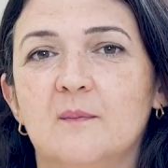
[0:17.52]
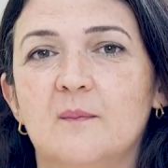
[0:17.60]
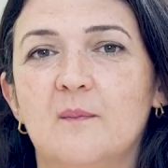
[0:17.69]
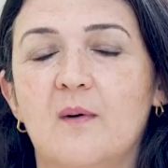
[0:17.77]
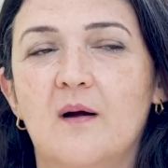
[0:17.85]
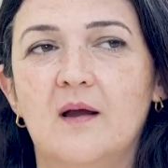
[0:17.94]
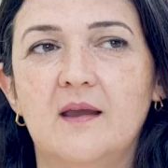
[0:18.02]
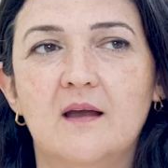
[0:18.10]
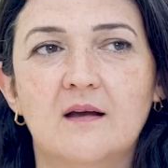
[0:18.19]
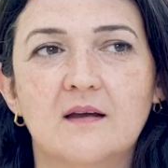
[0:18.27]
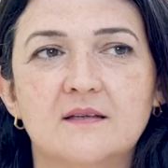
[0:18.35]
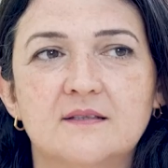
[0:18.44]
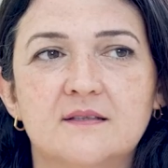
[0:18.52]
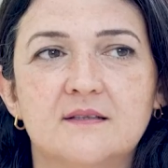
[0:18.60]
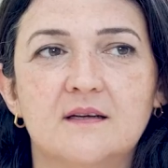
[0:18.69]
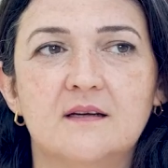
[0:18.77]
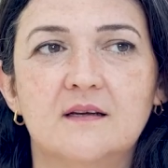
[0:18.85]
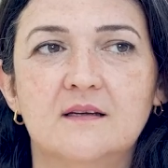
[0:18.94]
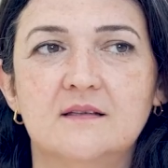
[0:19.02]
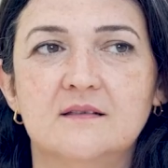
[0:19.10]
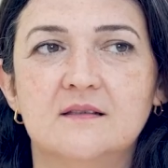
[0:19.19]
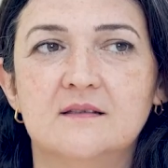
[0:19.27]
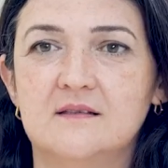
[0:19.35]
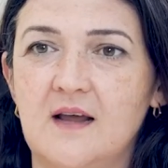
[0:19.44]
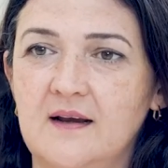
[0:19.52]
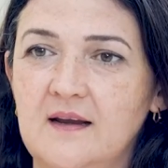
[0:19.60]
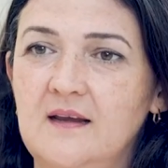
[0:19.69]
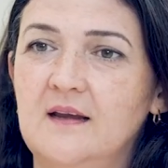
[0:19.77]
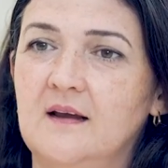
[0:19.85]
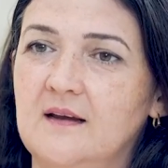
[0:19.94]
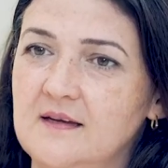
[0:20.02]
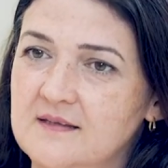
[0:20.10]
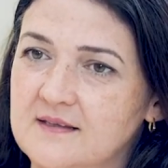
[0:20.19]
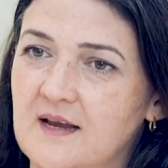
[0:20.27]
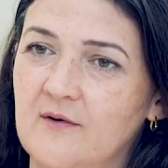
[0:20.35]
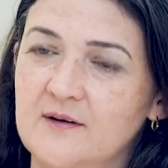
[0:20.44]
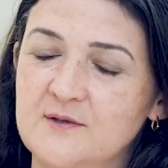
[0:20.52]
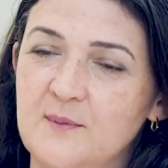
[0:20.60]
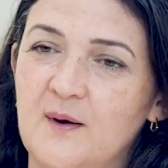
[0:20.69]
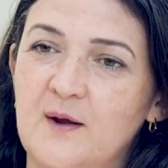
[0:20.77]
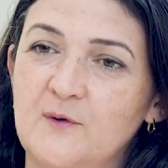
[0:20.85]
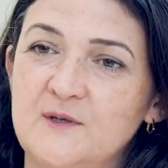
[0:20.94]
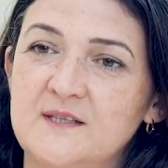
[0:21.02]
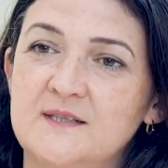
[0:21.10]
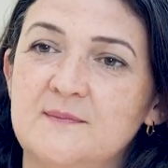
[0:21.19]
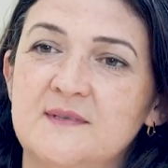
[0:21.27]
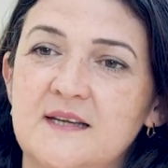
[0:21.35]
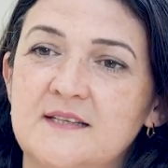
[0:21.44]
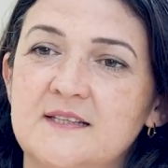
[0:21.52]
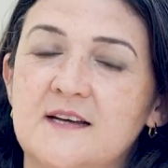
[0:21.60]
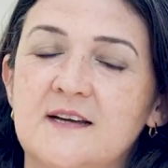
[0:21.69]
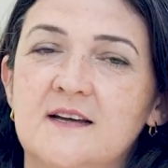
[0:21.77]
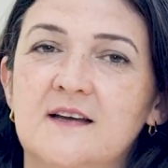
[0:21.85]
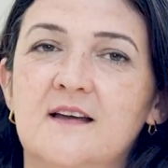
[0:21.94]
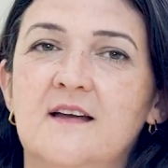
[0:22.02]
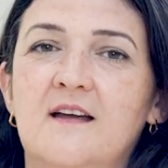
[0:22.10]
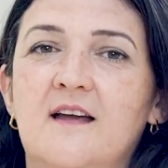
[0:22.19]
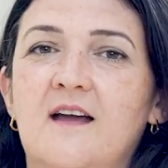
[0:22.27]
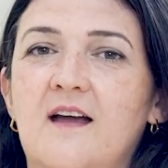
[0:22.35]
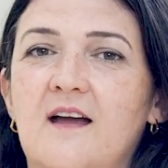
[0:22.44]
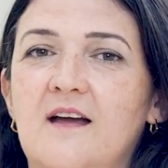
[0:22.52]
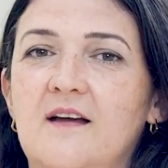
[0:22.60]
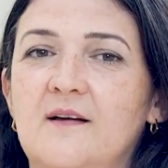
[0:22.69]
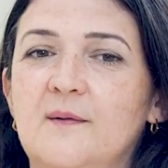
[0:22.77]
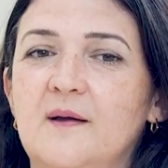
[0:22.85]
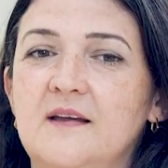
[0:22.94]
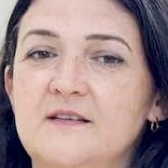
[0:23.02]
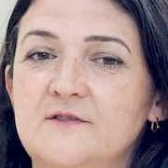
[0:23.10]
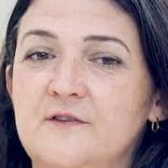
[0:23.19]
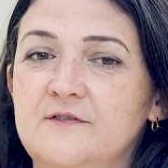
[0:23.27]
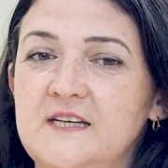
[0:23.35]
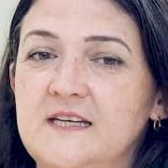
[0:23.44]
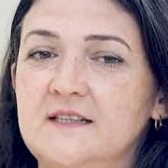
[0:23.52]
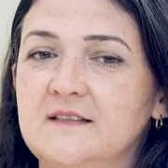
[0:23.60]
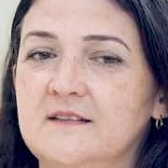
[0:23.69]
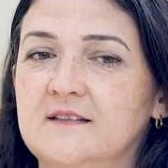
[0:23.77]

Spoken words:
My youngest is Danny. He's here at Dubai Autism Center. He's 15.